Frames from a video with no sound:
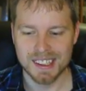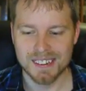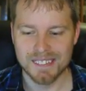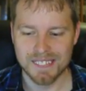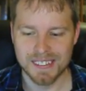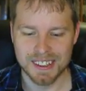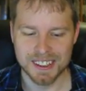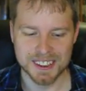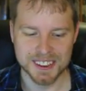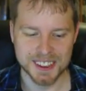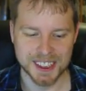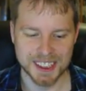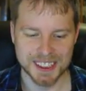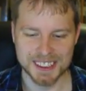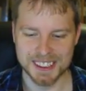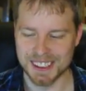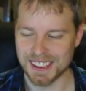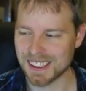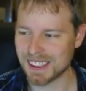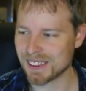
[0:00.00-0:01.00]
we didn't
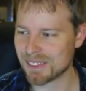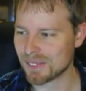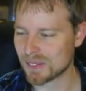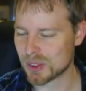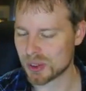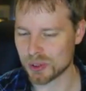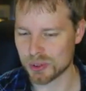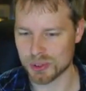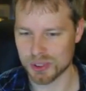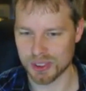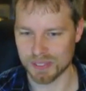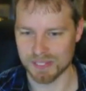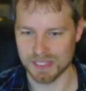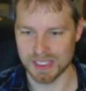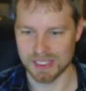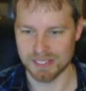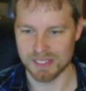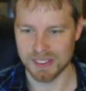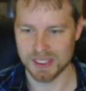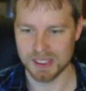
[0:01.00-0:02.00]
change the item to
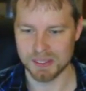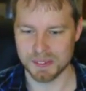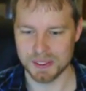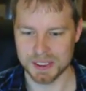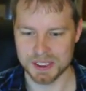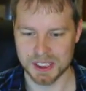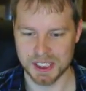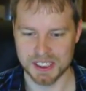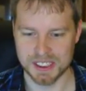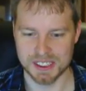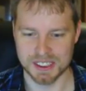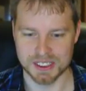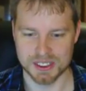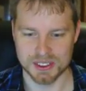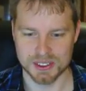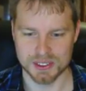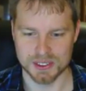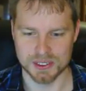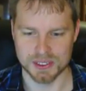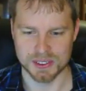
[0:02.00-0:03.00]
something. What can we change it
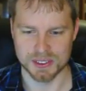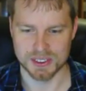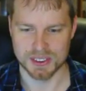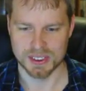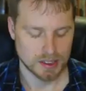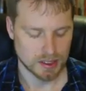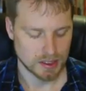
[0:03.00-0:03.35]
to?